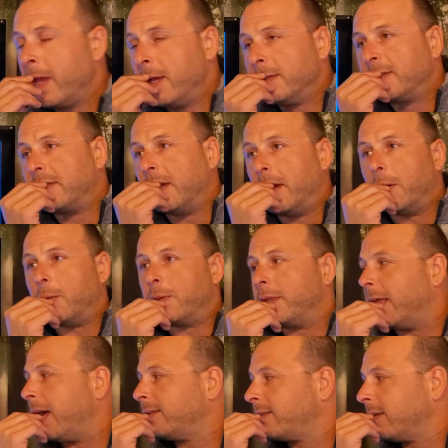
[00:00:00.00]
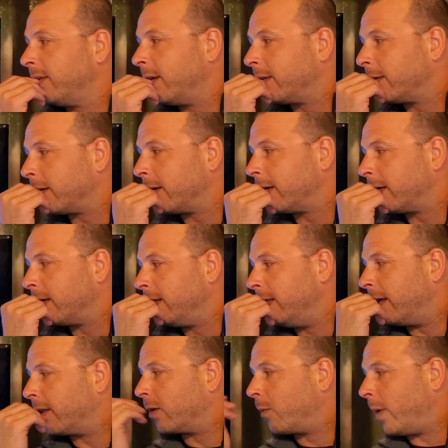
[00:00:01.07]
So that's another
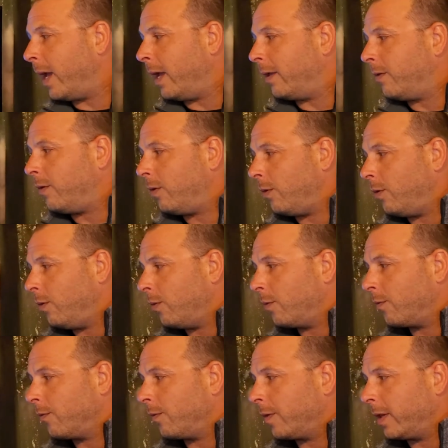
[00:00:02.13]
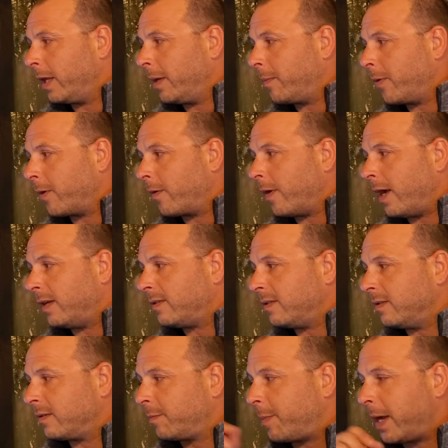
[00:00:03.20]
way to really progress
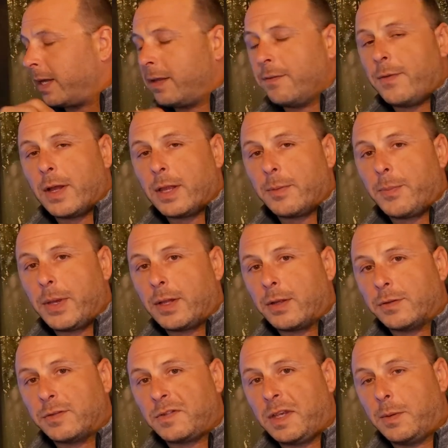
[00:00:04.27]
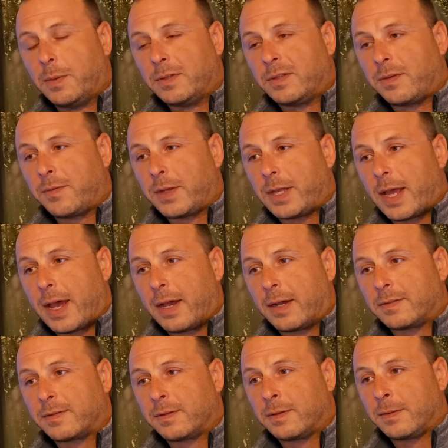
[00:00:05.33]
is by developing those sequence of
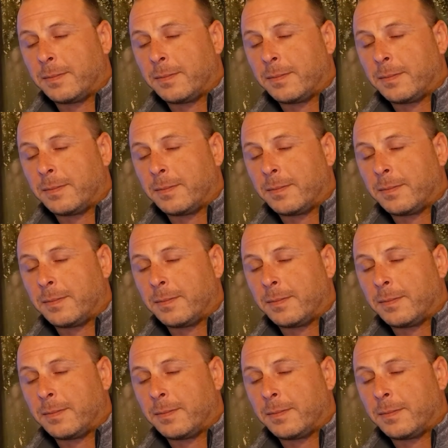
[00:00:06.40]
attacks.